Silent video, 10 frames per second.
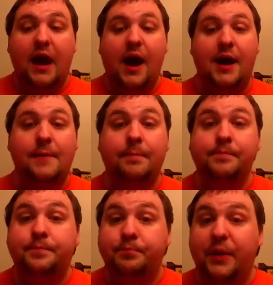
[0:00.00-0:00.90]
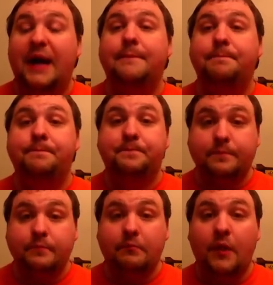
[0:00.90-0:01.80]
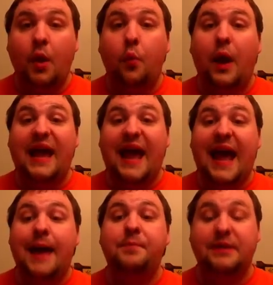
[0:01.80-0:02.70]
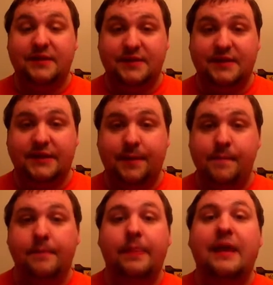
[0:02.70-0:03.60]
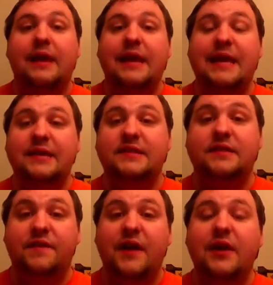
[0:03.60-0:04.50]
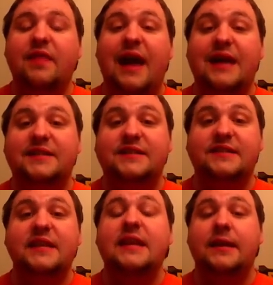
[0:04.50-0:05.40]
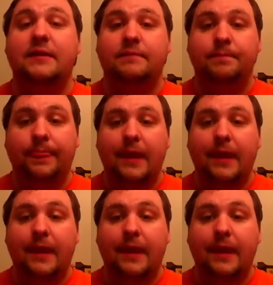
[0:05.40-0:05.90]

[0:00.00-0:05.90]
Um, but what happens is the very last scene,